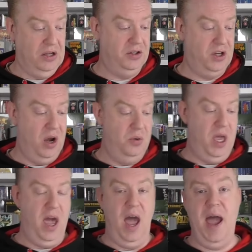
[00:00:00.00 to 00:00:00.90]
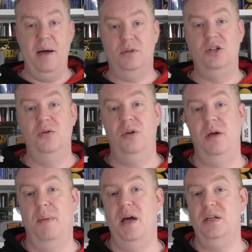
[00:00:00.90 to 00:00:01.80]
So yeah, absolutely
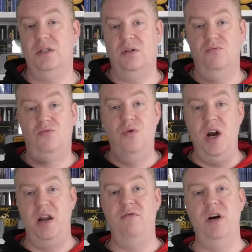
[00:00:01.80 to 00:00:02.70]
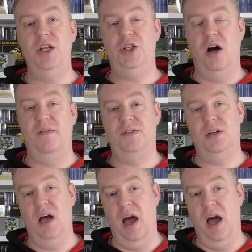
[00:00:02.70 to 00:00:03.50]
amazed. Really, really chuffed.